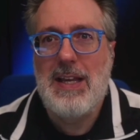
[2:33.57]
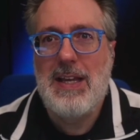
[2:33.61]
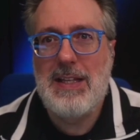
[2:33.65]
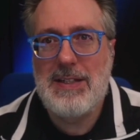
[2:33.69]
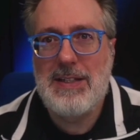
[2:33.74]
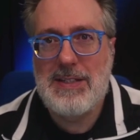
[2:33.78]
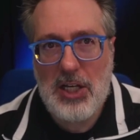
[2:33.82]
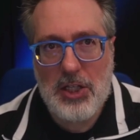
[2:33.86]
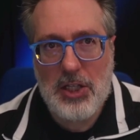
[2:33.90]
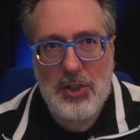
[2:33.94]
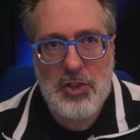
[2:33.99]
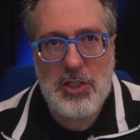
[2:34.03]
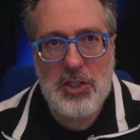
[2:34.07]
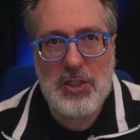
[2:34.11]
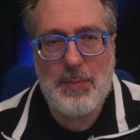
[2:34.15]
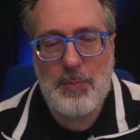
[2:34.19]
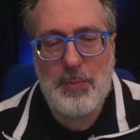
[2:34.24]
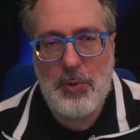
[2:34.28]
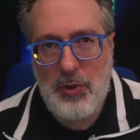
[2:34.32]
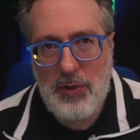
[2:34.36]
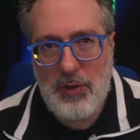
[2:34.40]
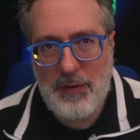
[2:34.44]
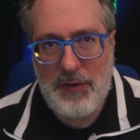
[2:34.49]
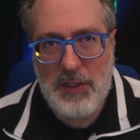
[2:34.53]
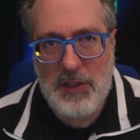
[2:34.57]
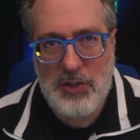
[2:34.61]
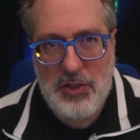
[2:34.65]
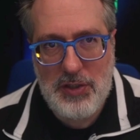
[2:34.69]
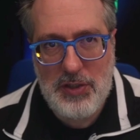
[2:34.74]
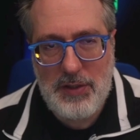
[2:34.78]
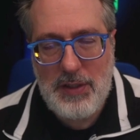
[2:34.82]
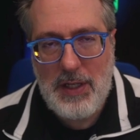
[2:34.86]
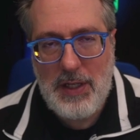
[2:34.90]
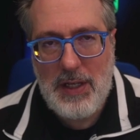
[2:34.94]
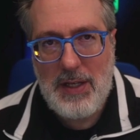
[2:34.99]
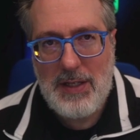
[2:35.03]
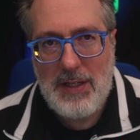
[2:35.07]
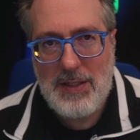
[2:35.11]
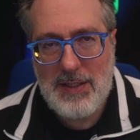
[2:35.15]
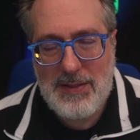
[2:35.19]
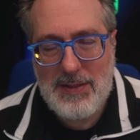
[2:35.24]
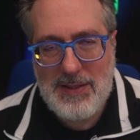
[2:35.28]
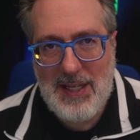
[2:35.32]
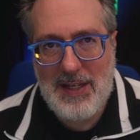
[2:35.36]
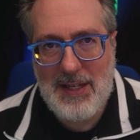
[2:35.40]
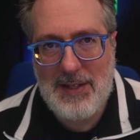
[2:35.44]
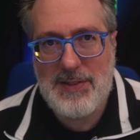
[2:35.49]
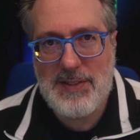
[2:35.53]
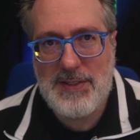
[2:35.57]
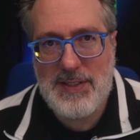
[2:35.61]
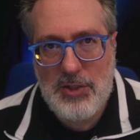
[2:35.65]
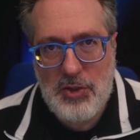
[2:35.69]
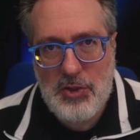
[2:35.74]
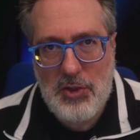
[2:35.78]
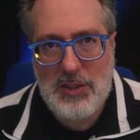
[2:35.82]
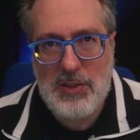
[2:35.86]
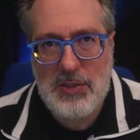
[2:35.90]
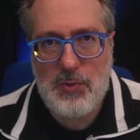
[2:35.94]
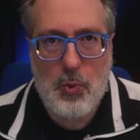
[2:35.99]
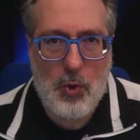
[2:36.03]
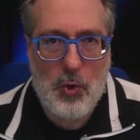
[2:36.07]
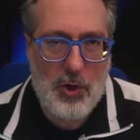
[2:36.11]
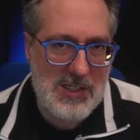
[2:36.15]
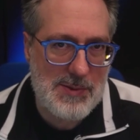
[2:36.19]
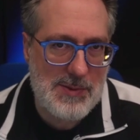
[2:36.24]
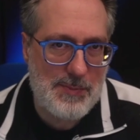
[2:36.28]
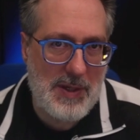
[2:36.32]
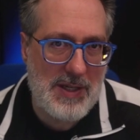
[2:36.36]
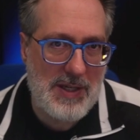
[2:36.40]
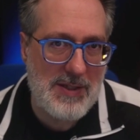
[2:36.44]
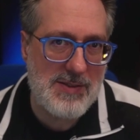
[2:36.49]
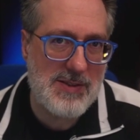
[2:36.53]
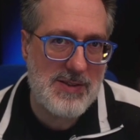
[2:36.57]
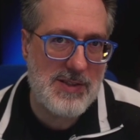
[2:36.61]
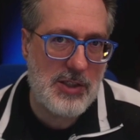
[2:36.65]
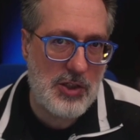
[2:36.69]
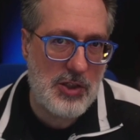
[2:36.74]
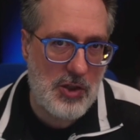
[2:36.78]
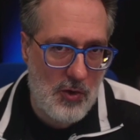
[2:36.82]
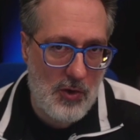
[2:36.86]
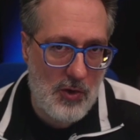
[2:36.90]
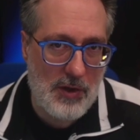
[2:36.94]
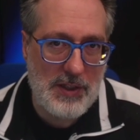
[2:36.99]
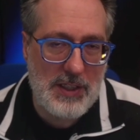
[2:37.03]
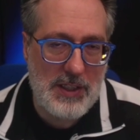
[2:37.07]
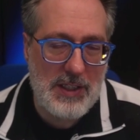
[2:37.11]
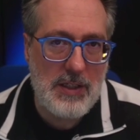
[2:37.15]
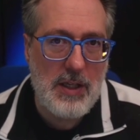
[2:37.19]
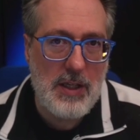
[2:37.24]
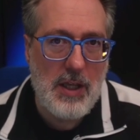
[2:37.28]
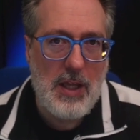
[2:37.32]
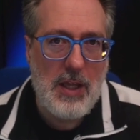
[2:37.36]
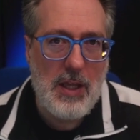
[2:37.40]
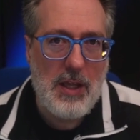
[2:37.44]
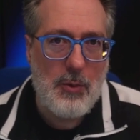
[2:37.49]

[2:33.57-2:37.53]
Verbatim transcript: intelligent computer vision to test Citrix Workspace securely